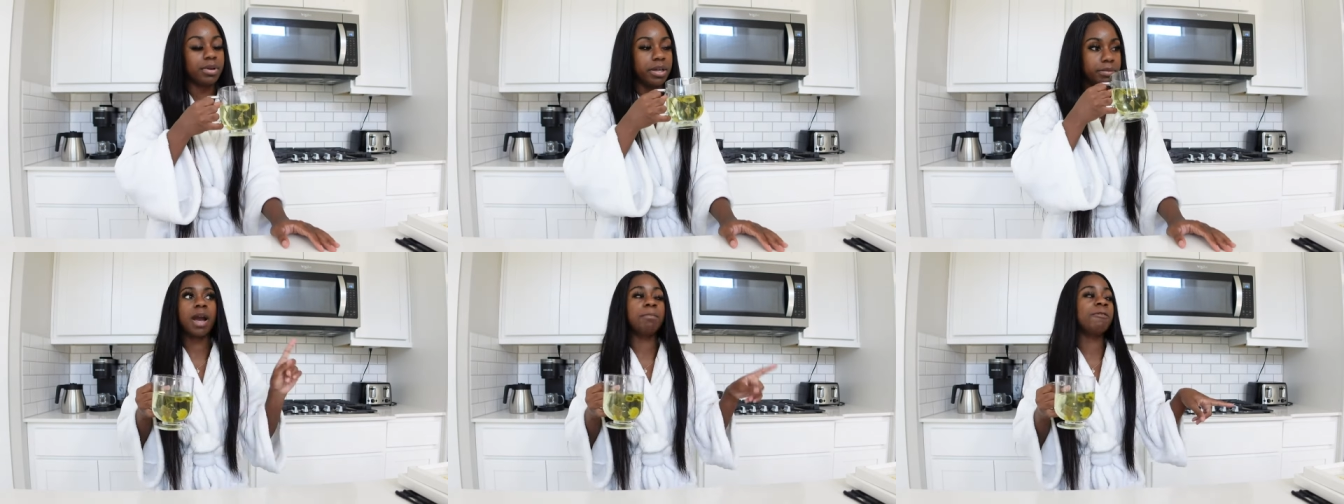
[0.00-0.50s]

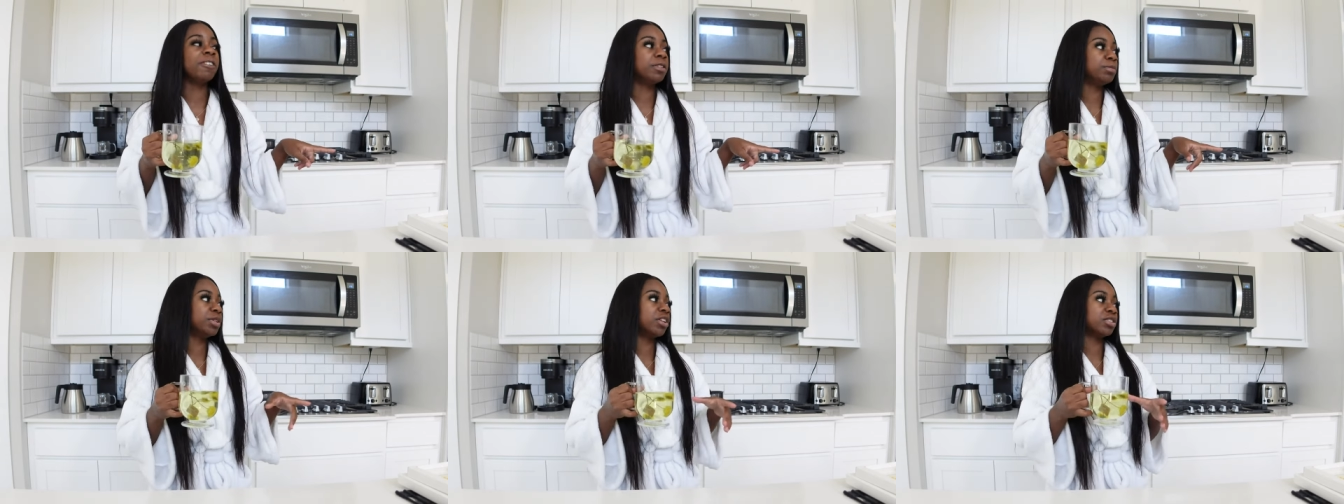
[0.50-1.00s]
But I'm going
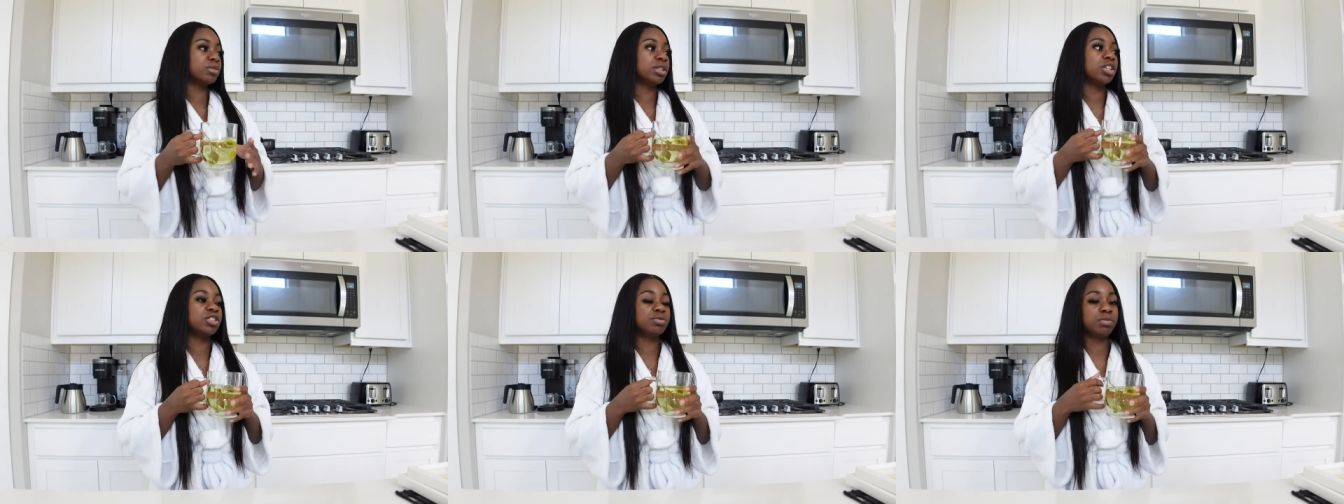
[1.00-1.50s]
to put on some
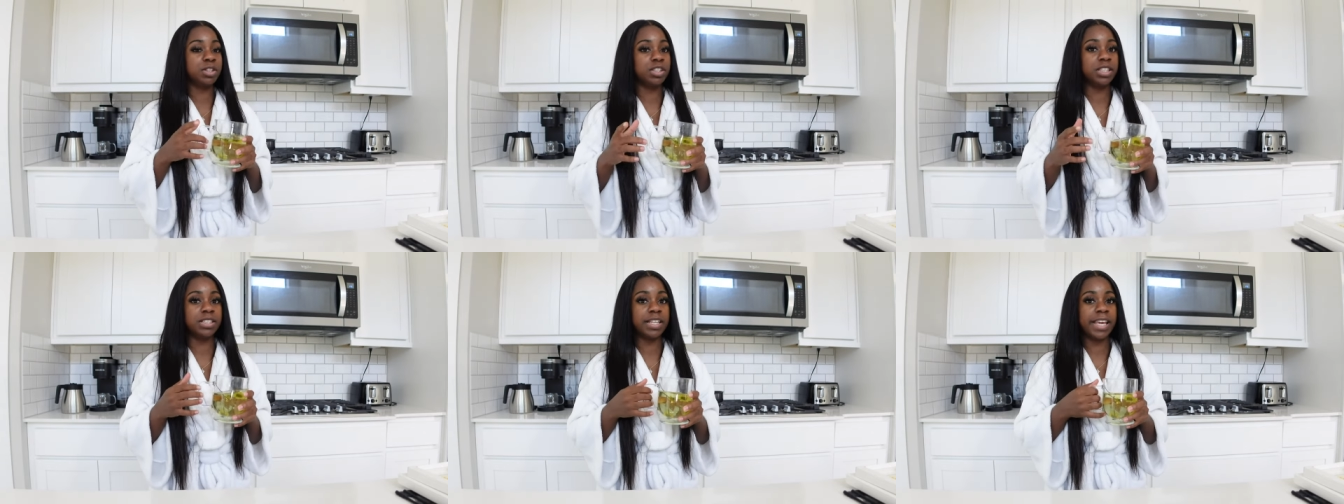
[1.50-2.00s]
clothes,
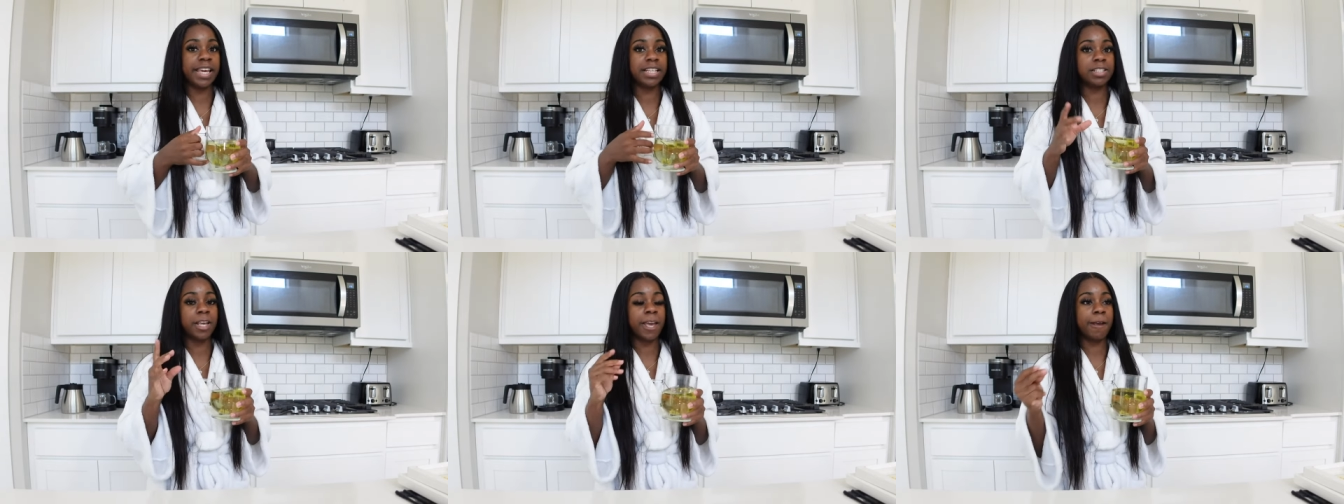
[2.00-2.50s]
cook these
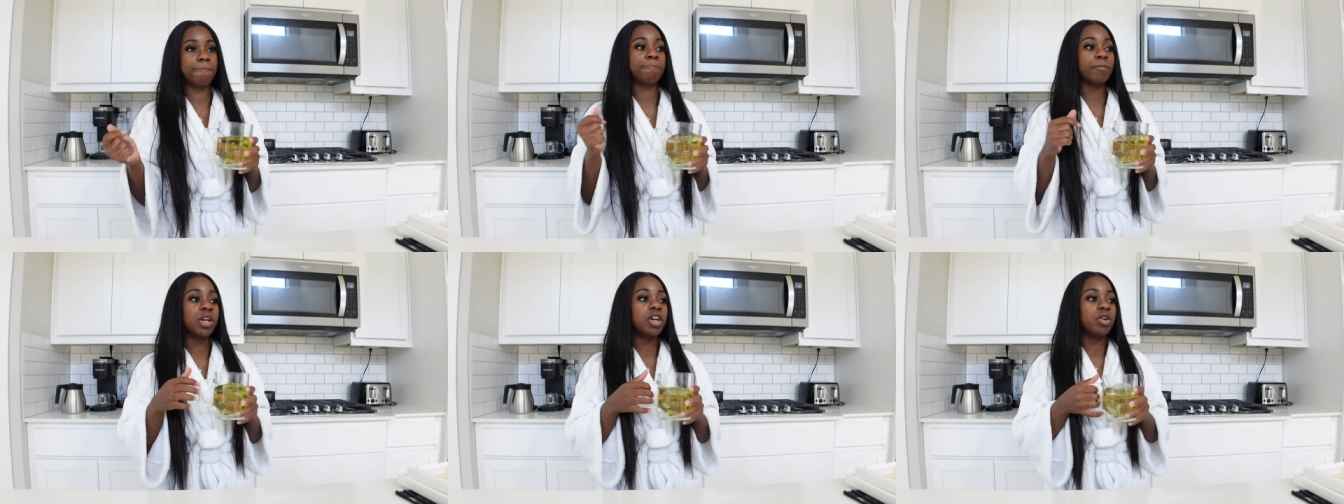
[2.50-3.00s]
eggs, and
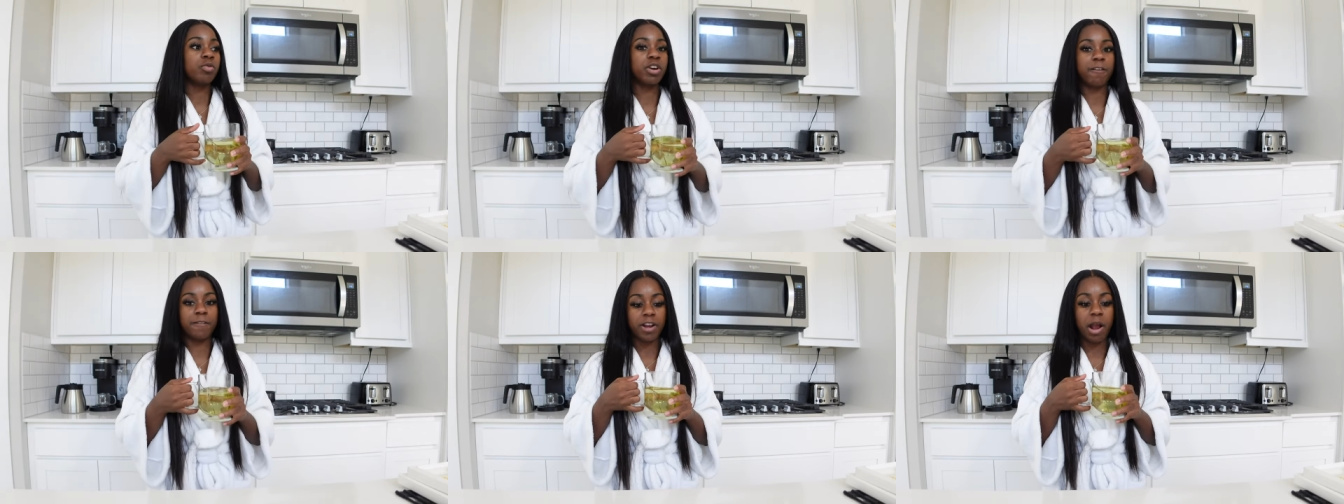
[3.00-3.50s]
we
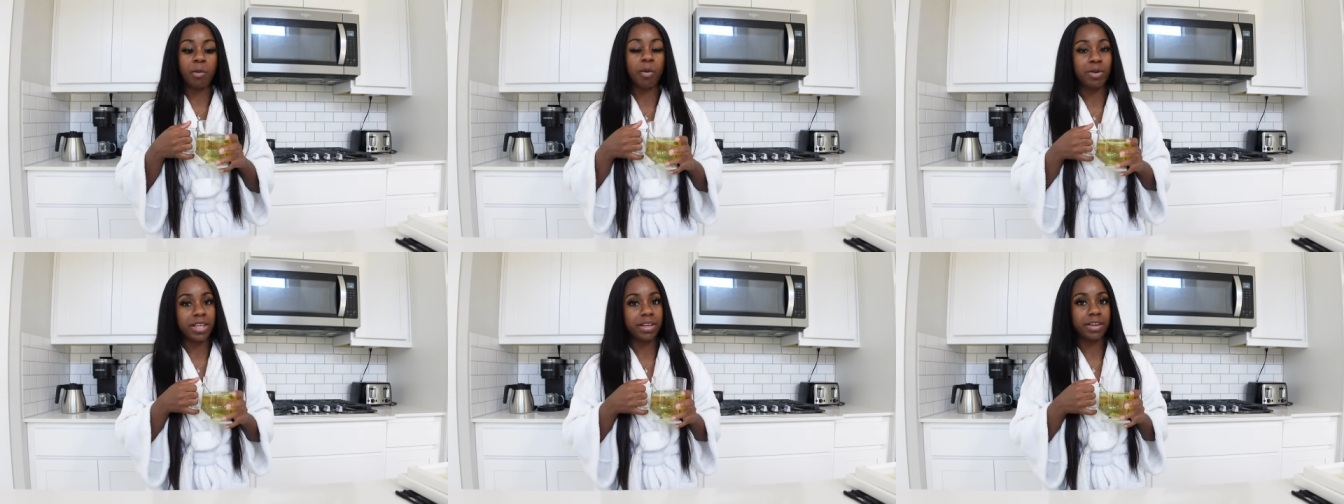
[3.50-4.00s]
go figure out
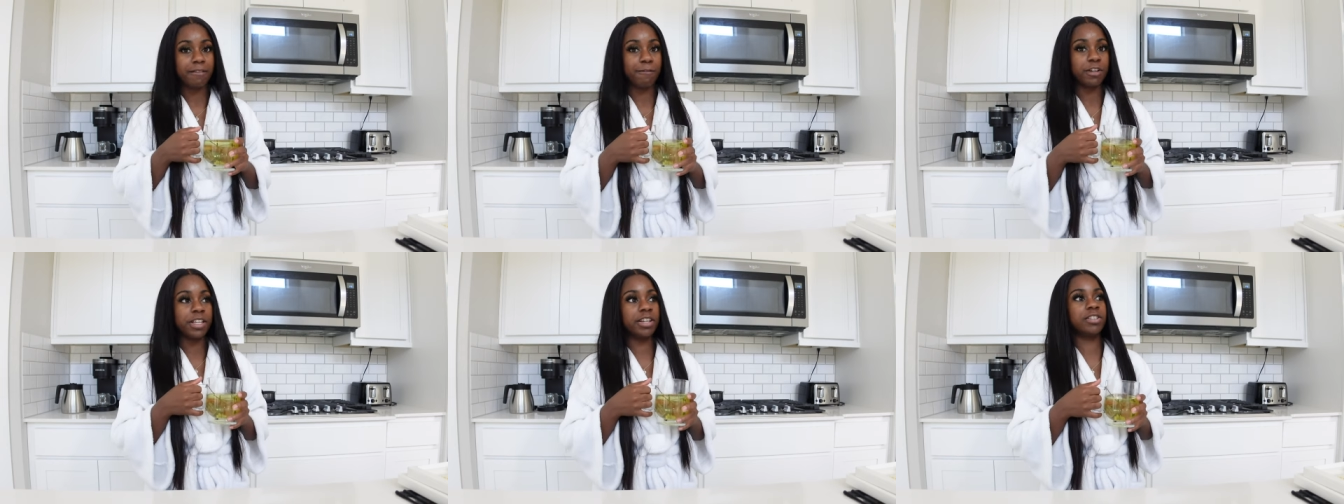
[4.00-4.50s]
what we cooking
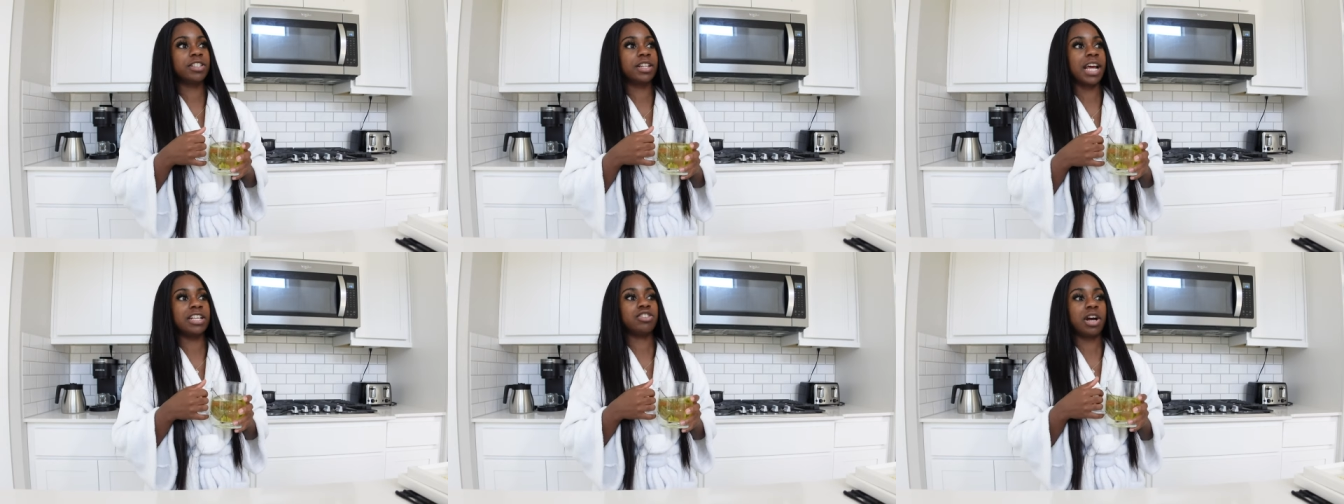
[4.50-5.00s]
for dinner
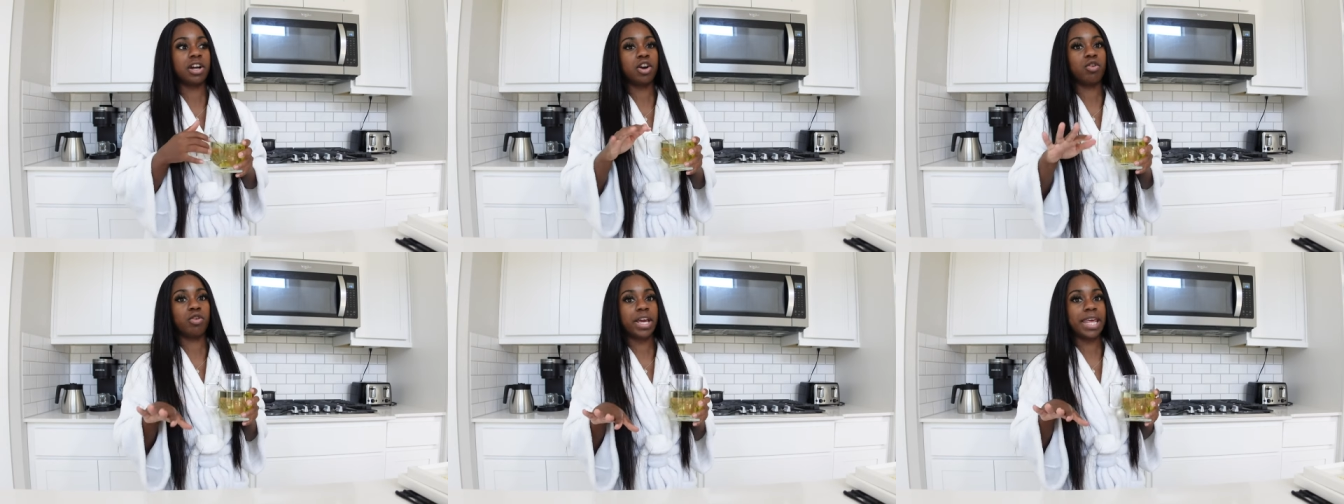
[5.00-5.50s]
tonight so I
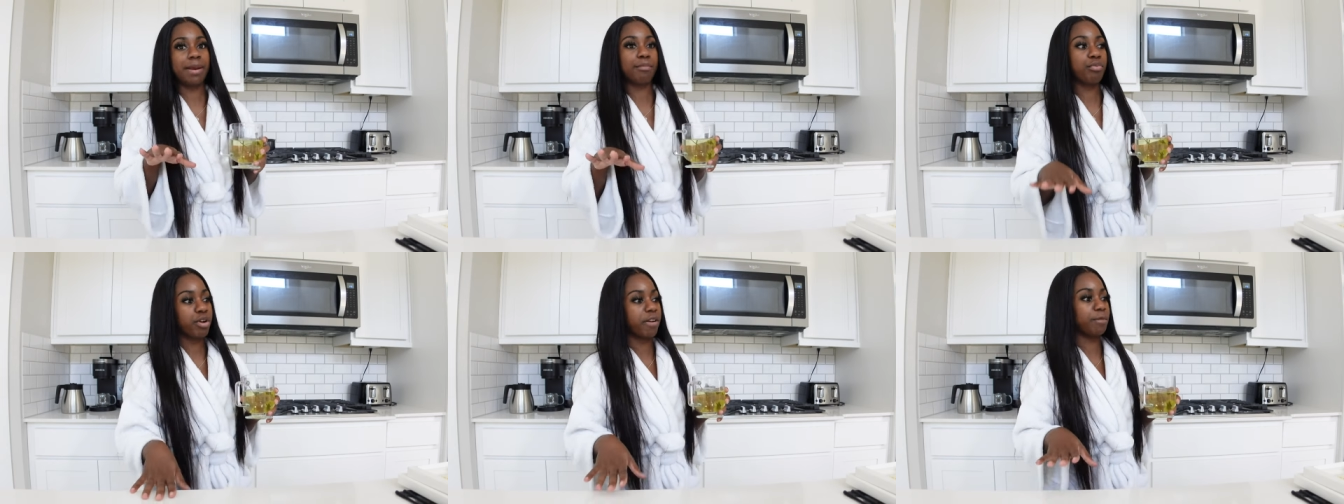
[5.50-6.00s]
could go ahead
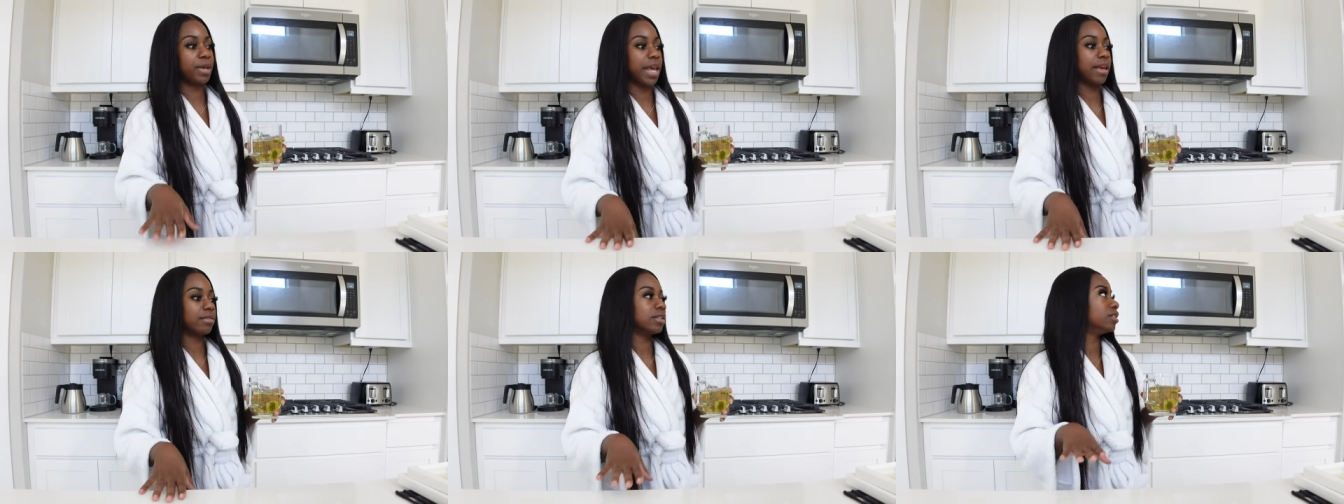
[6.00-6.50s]
and prep that